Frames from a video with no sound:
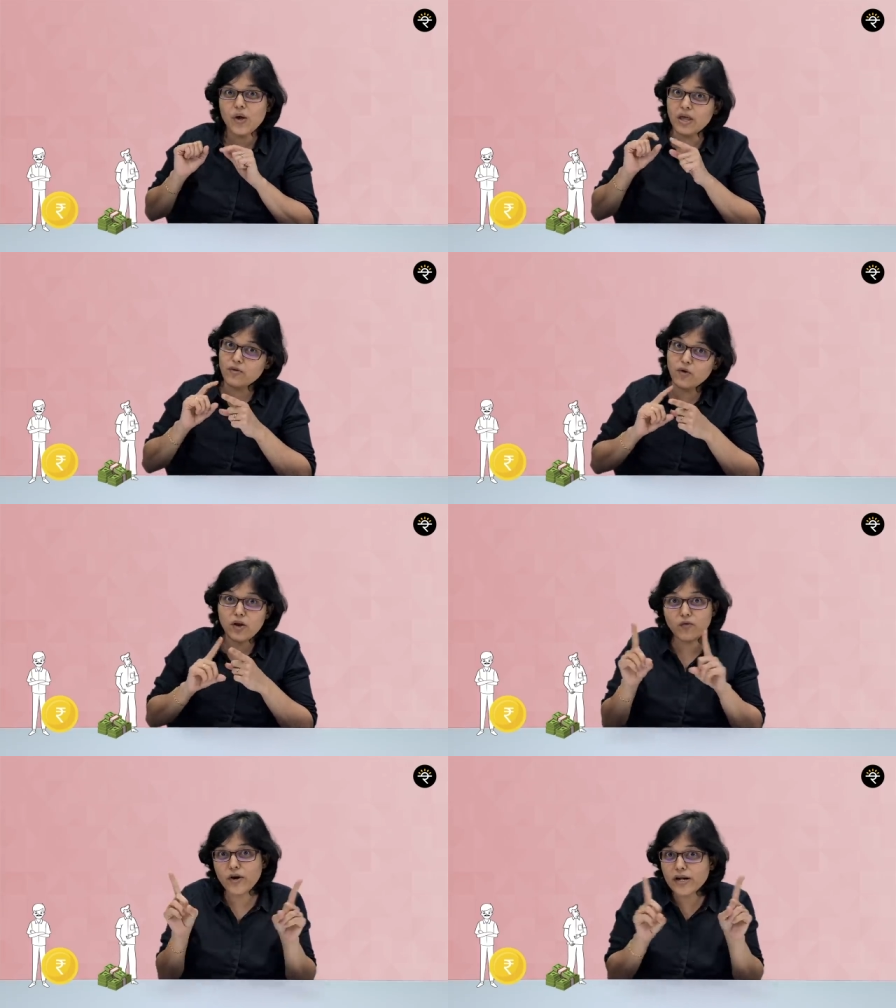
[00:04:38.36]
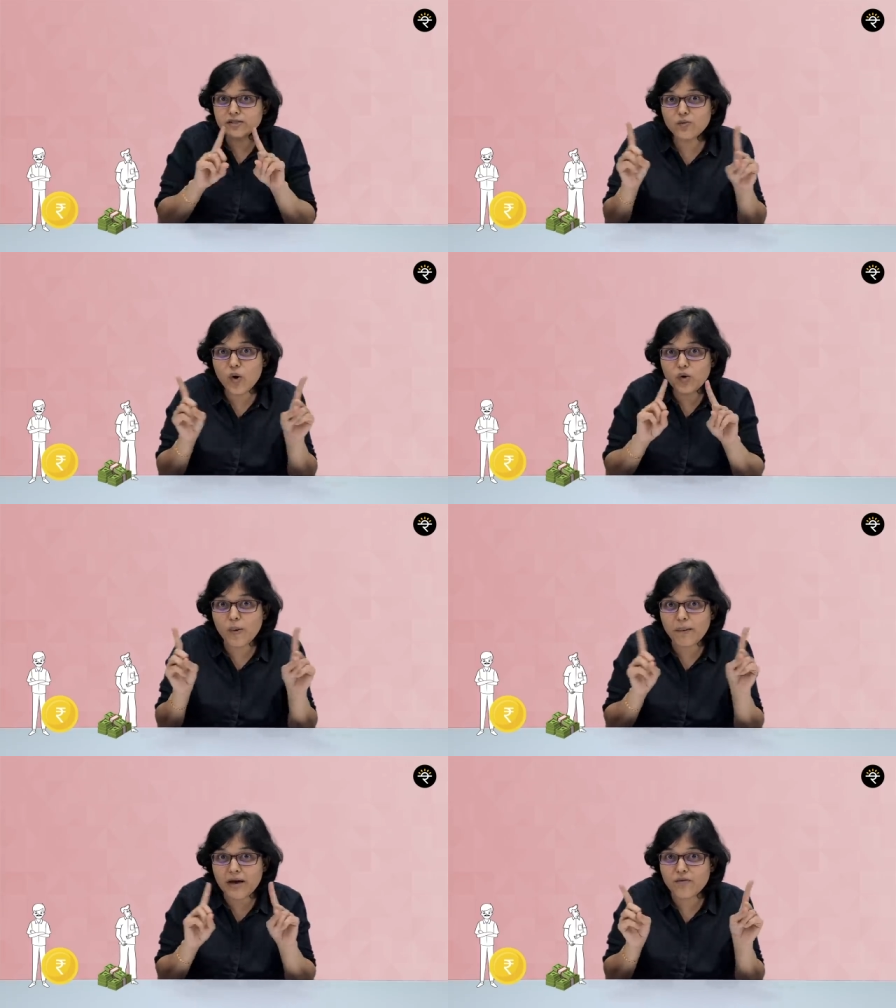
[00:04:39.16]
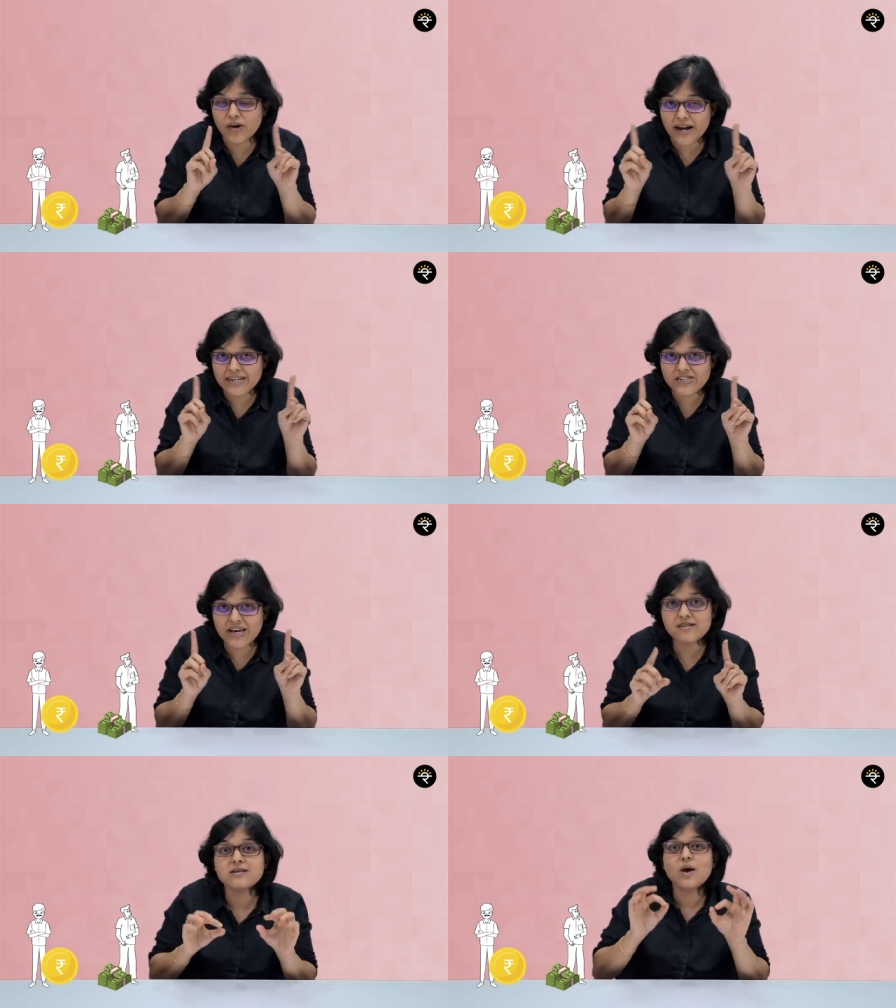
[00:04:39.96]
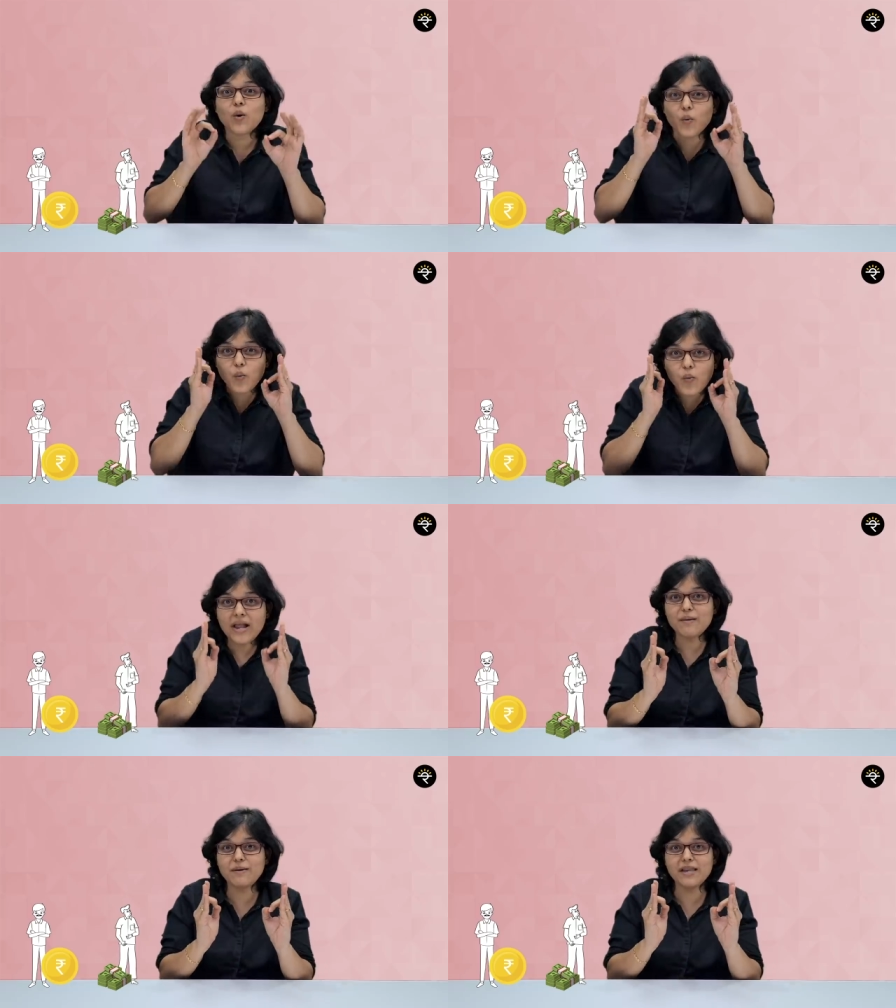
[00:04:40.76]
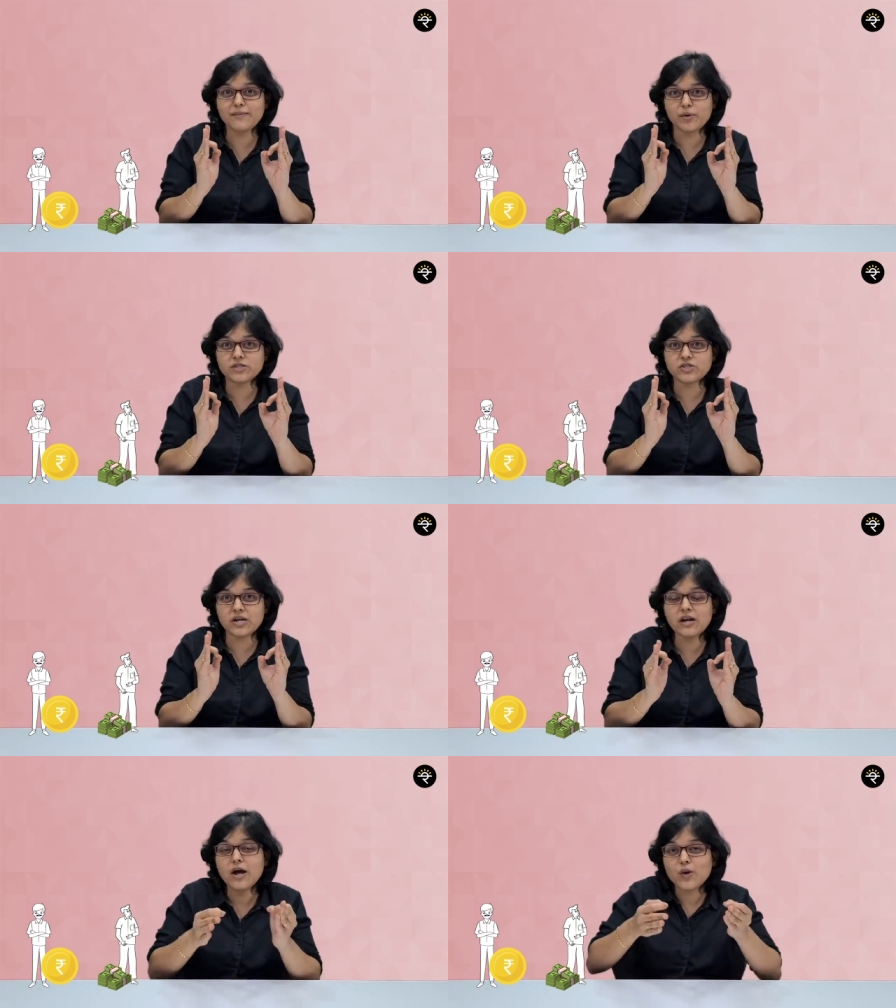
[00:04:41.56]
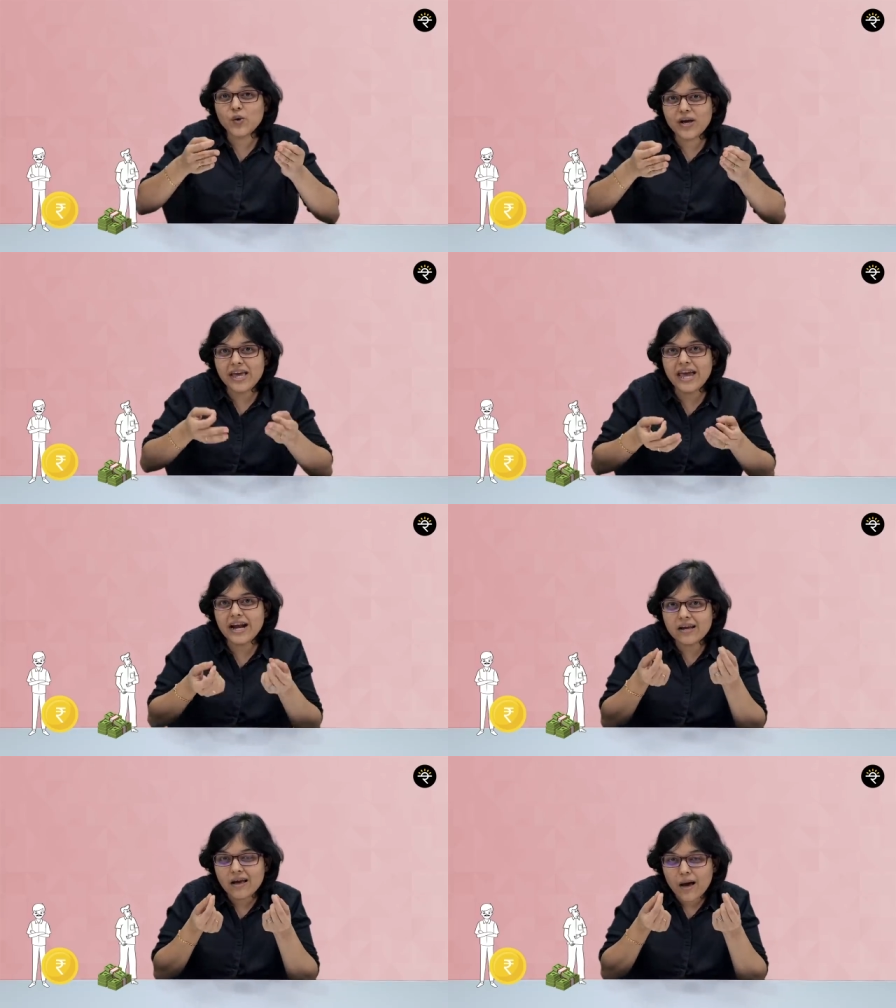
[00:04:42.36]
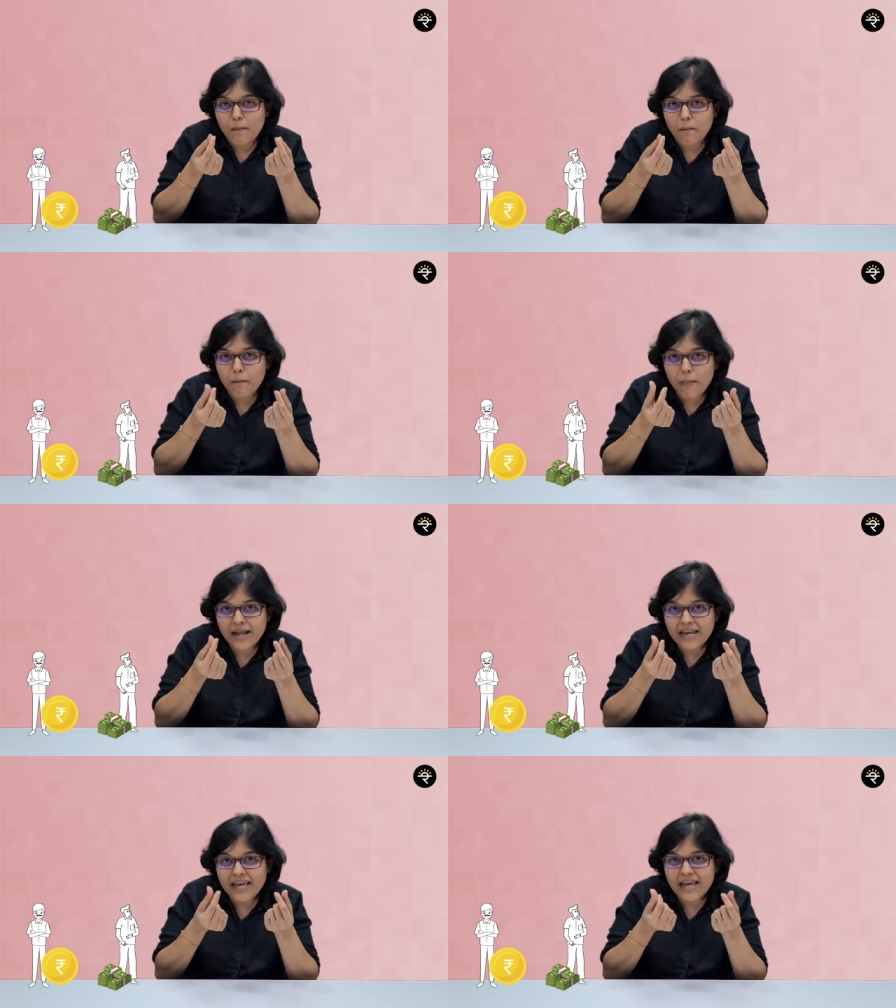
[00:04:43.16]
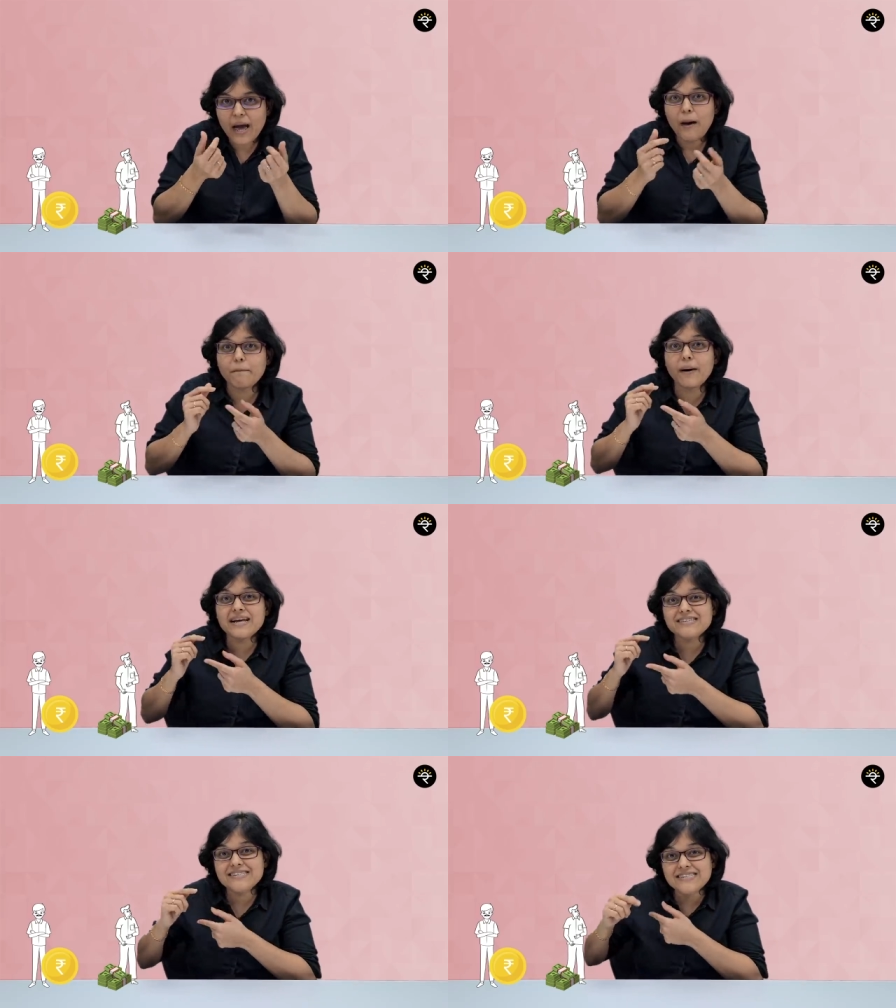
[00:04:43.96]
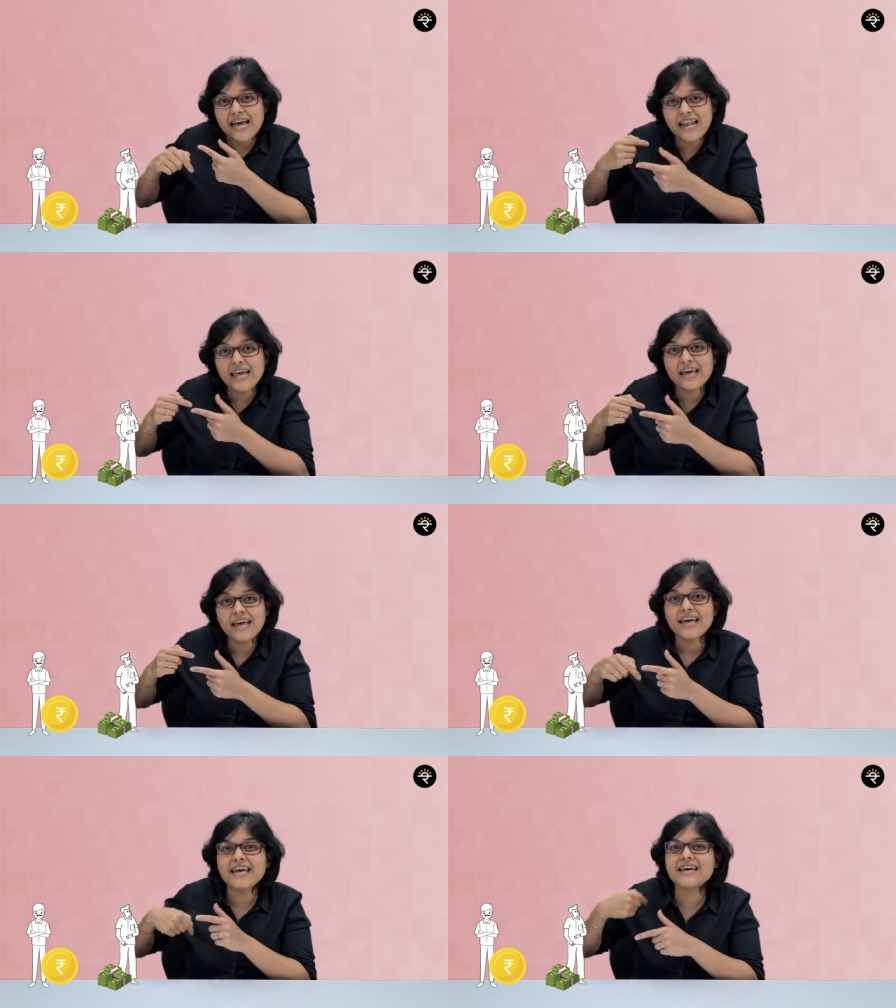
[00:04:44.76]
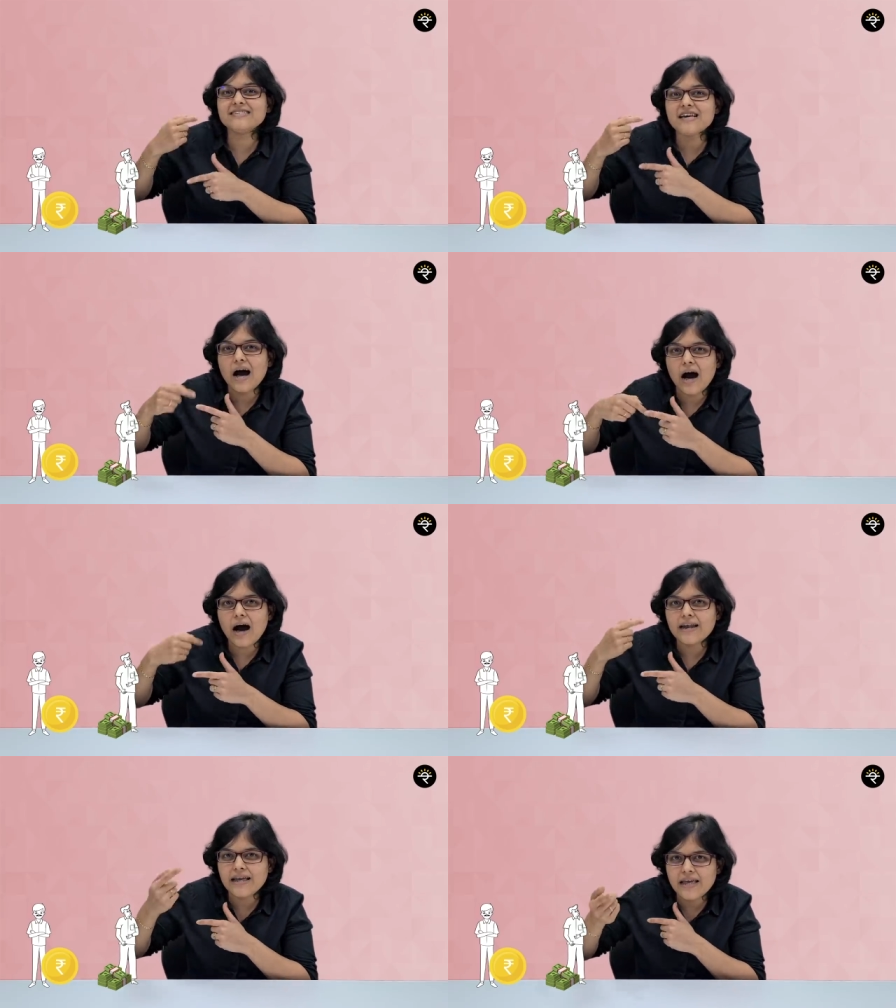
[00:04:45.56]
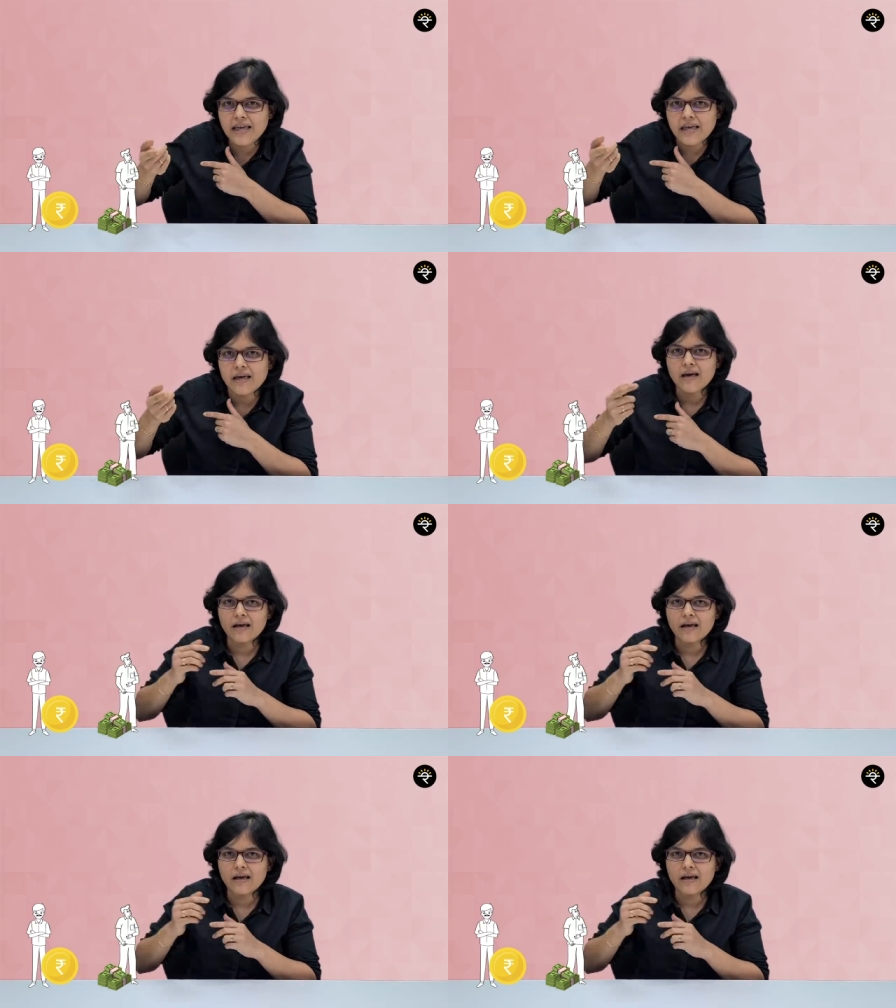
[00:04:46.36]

even if he doesn't want to apply for right shares, will be in a position to get money by selling his RE.